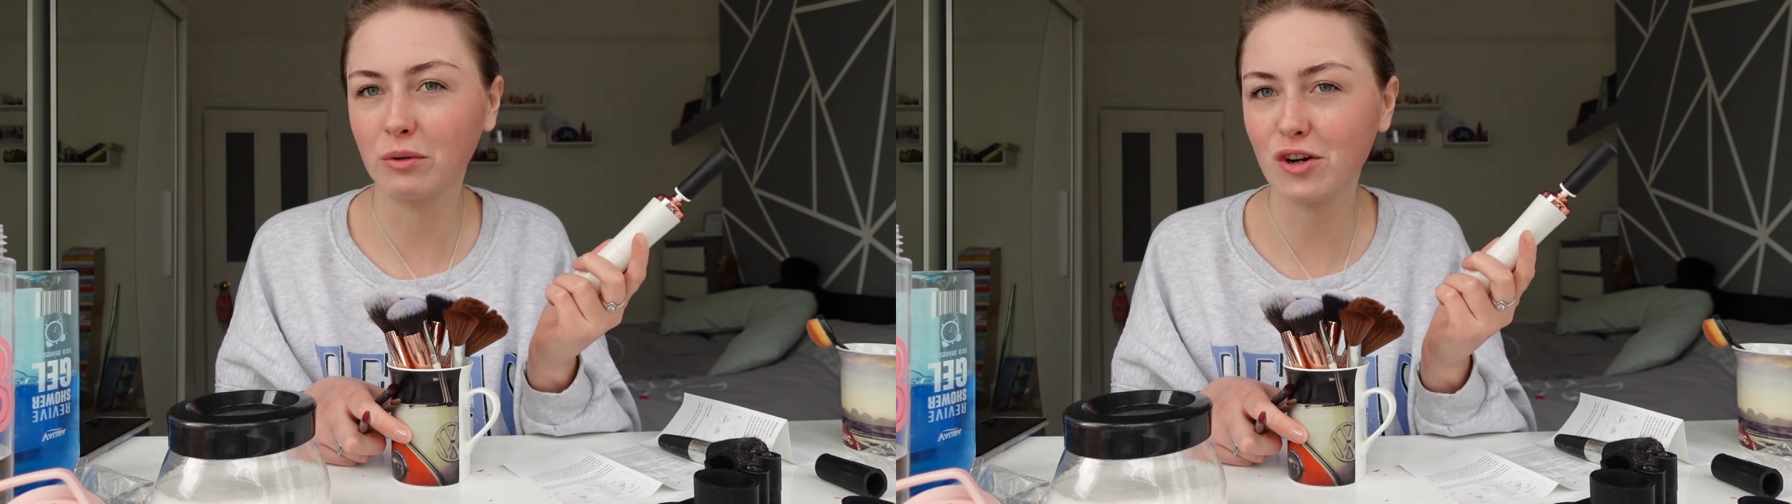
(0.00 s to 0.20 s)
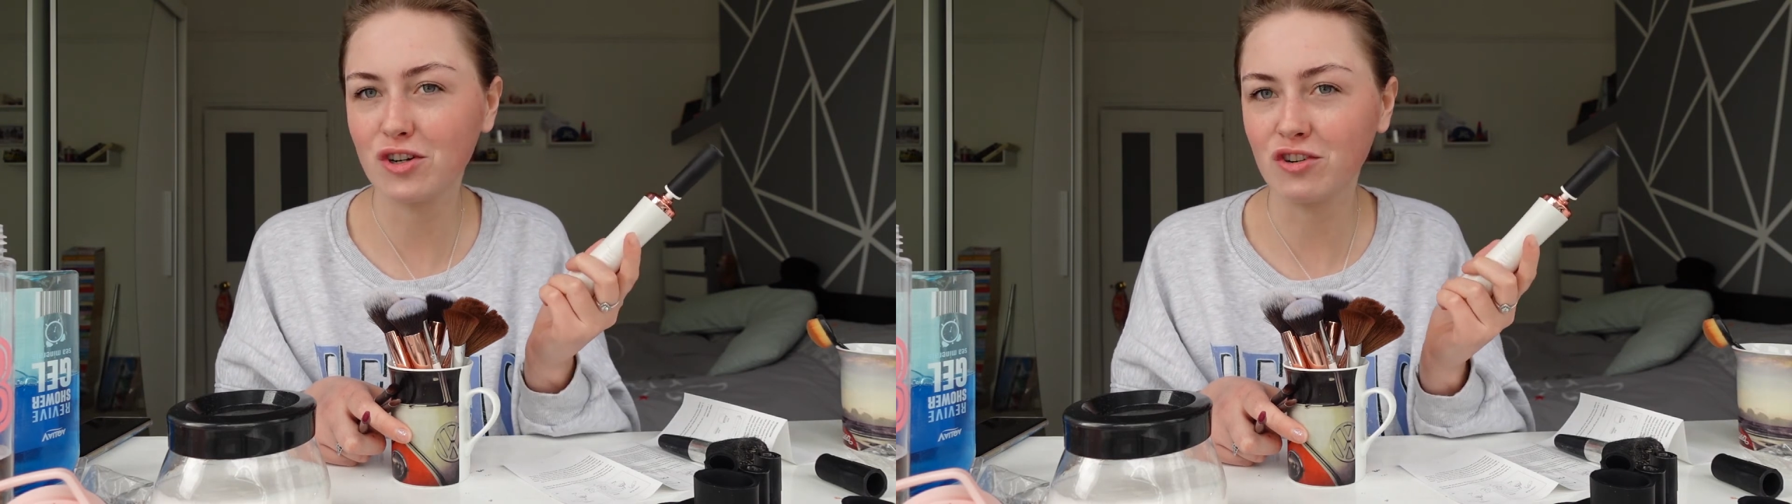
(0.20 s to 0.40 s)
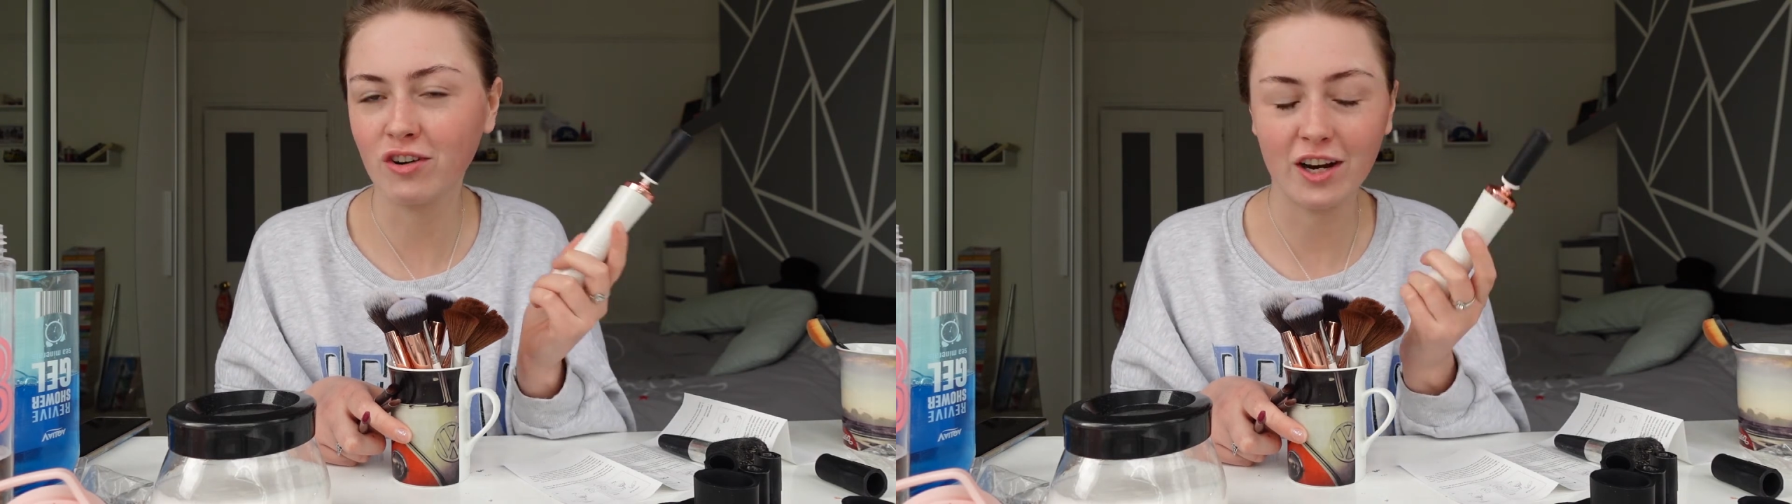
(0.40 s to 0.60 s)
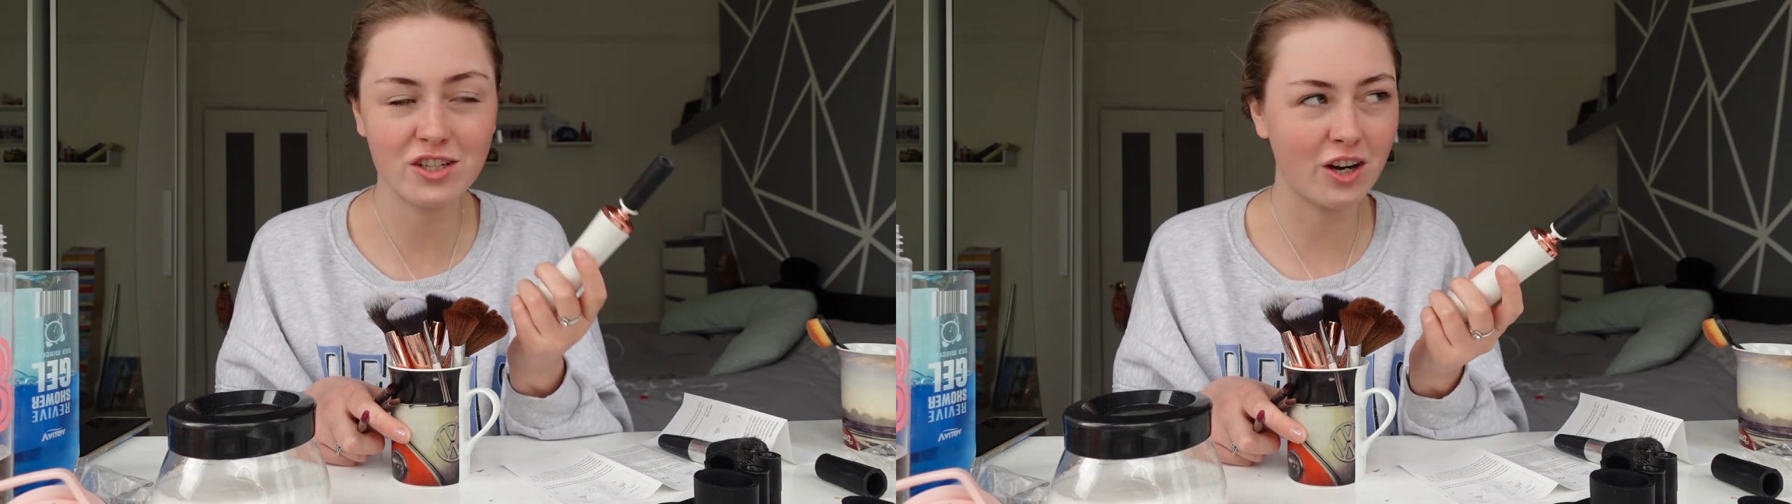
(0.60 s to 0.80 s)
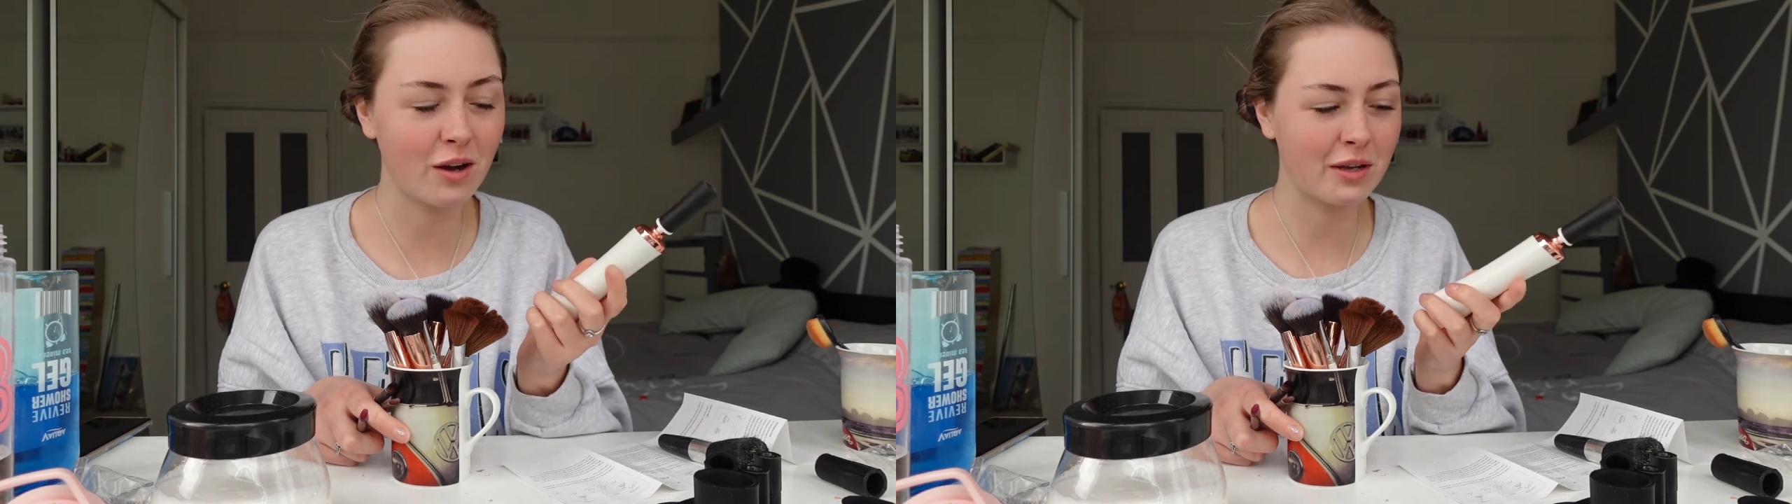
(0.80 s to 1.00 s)
brush to dry, do
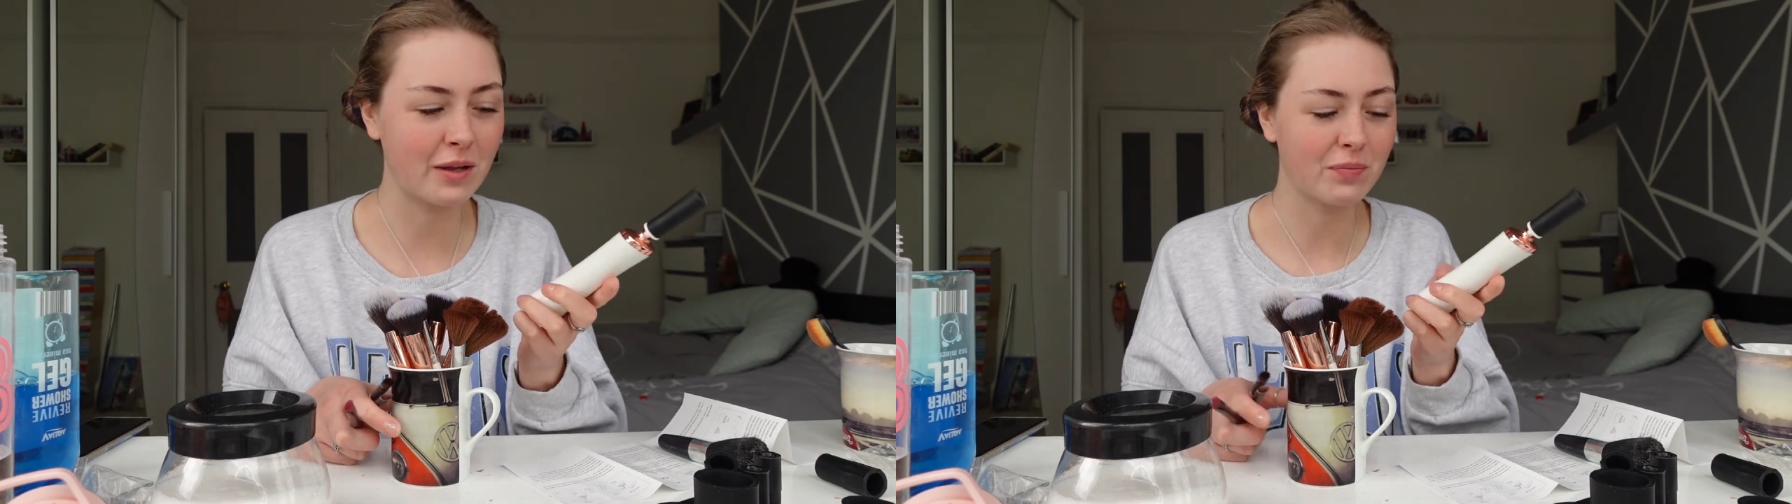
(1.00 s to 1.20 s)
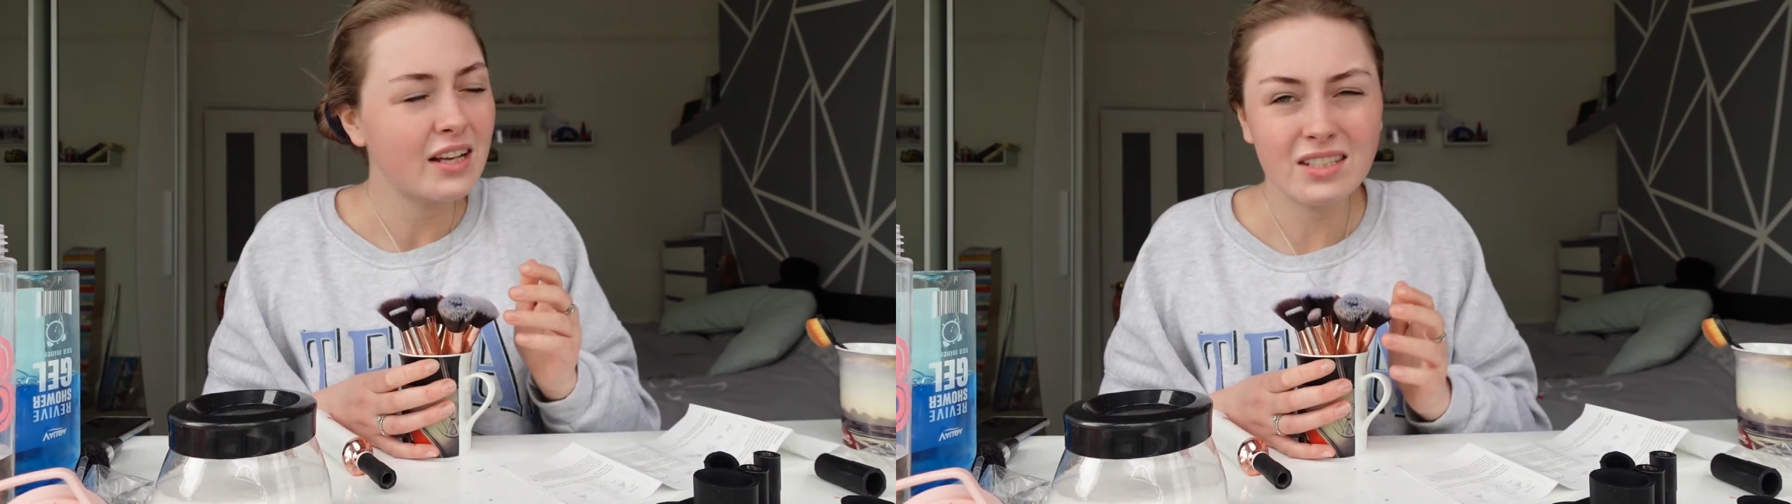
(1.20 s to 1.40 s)
you know what I mean?